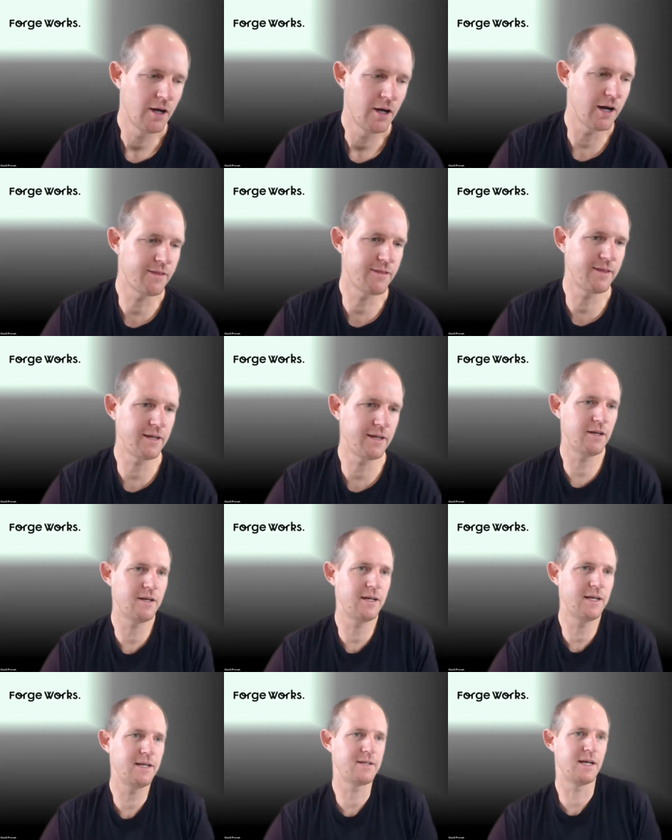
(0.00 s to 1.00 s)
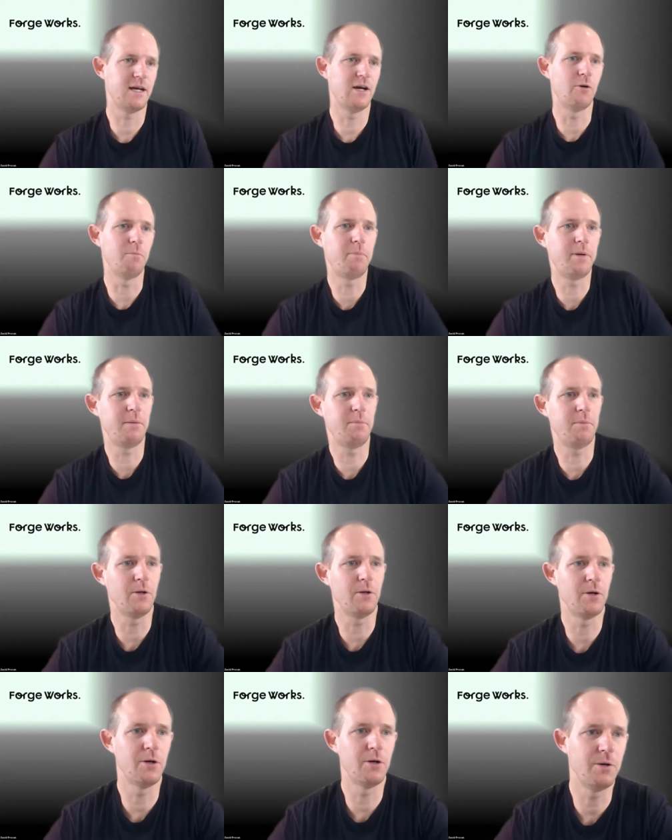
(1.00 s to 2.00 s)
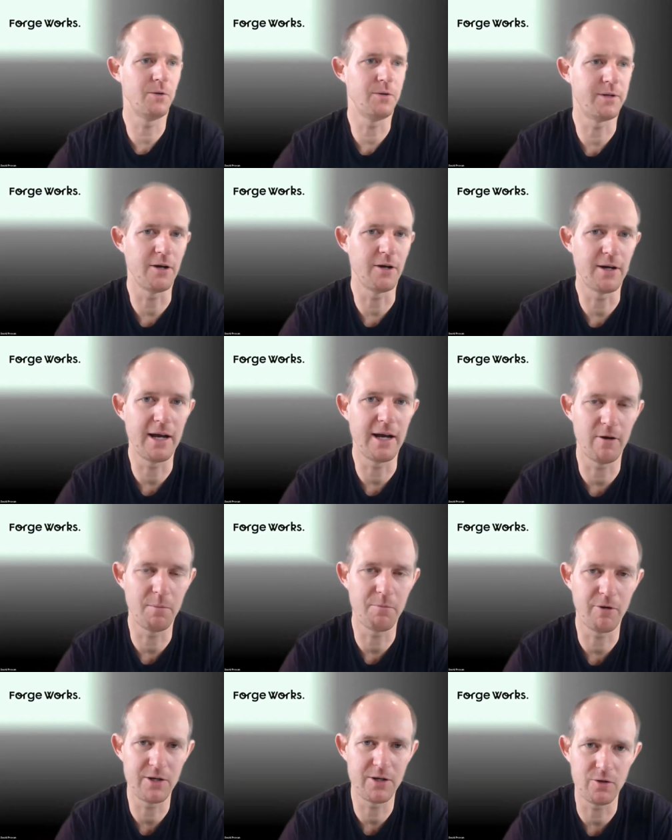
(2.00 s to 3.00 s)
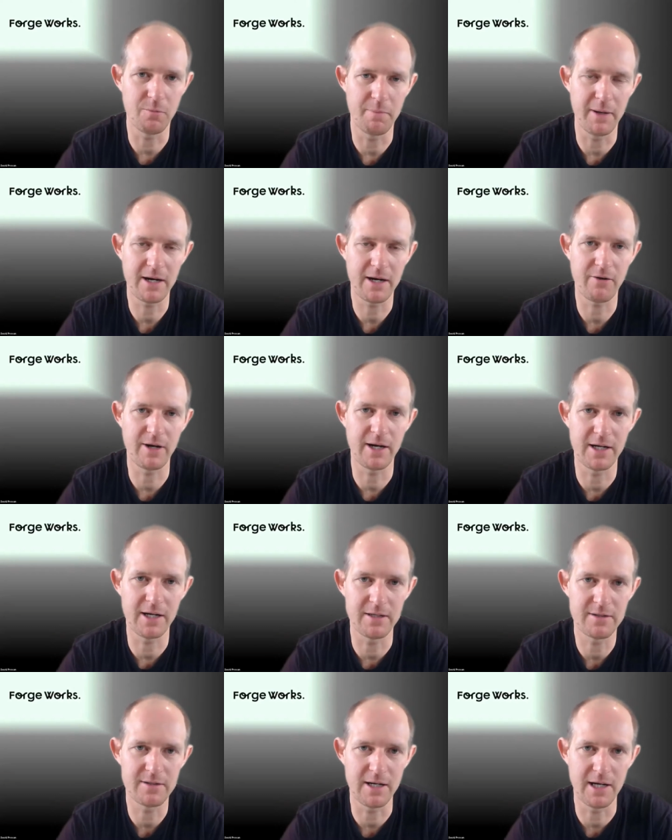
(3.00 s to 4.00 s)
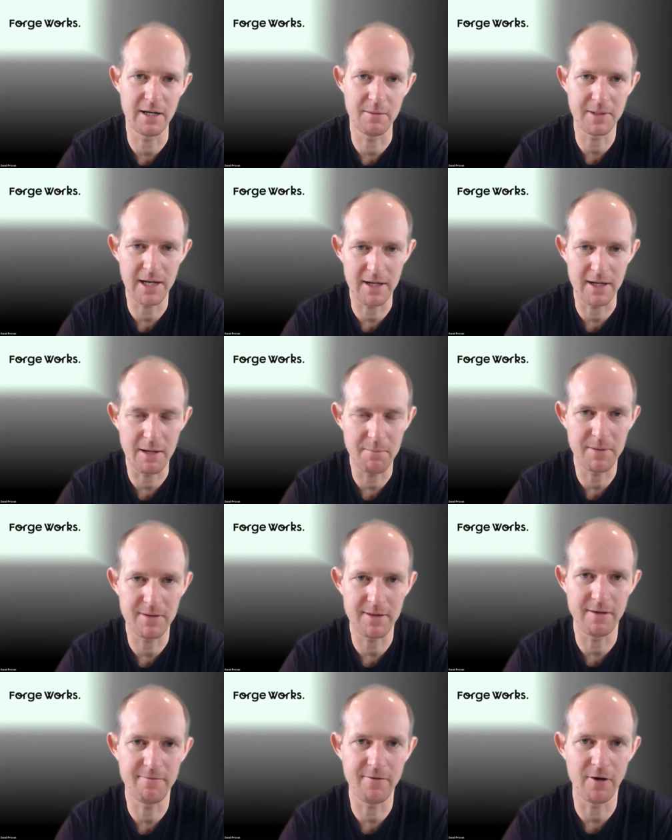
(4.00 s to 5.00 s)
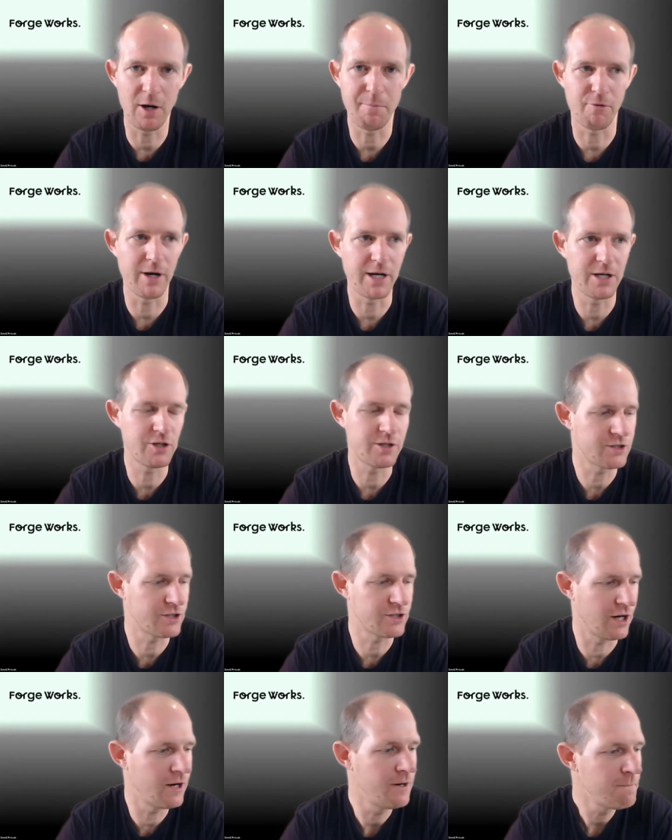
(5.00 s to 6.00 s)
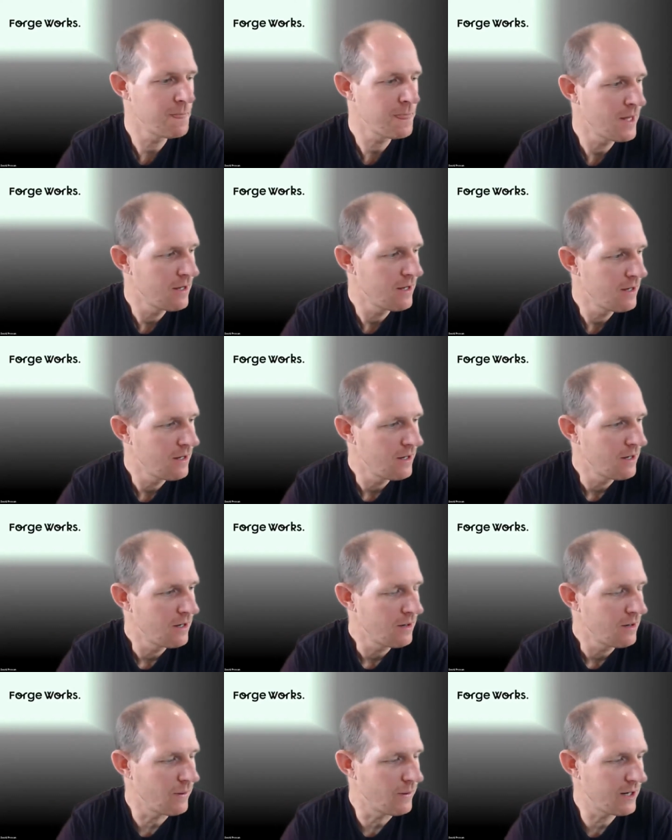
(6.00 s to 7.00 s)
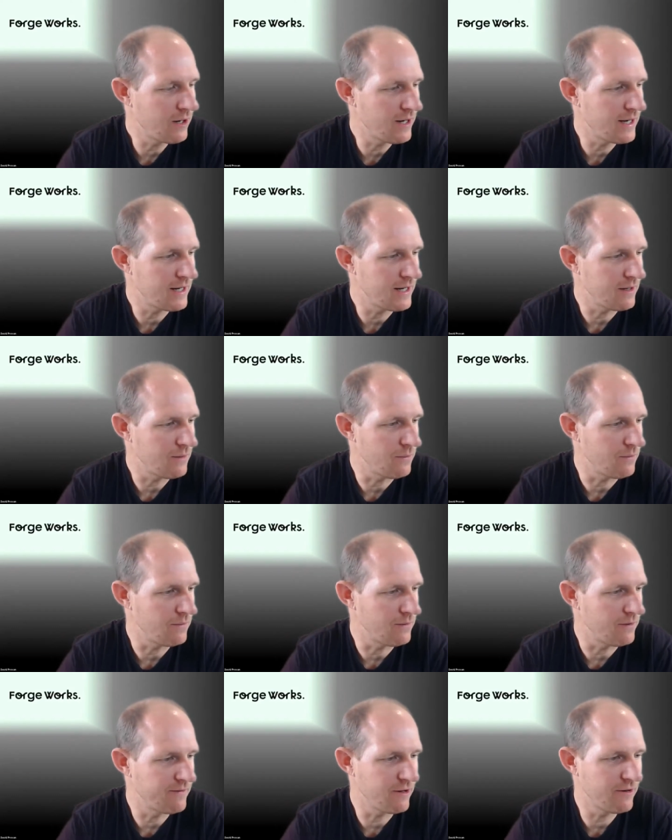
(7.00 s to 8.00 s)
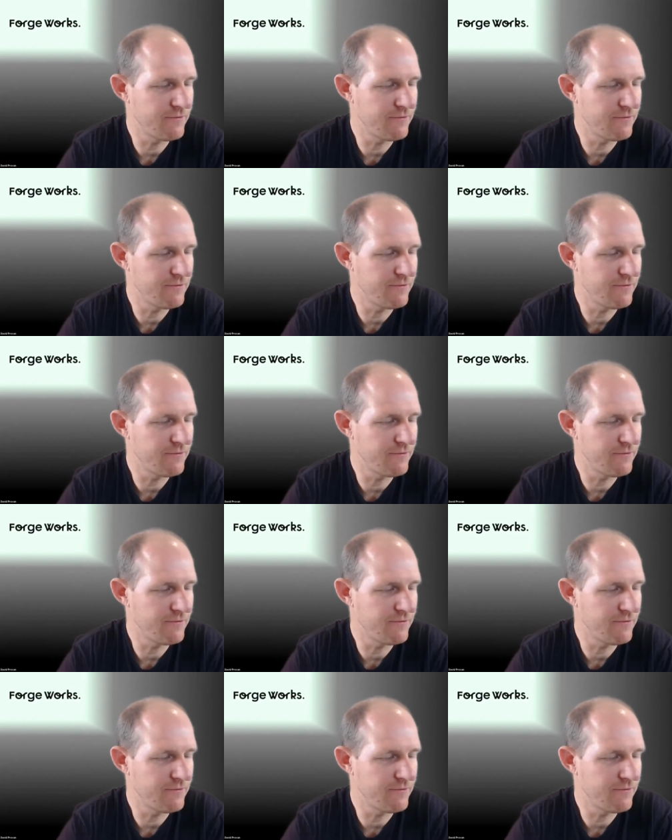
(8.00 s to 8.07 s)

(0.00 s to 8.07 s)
I think you need to help people who don't have operational backgrounds um, get an empathy for operations. So when I the very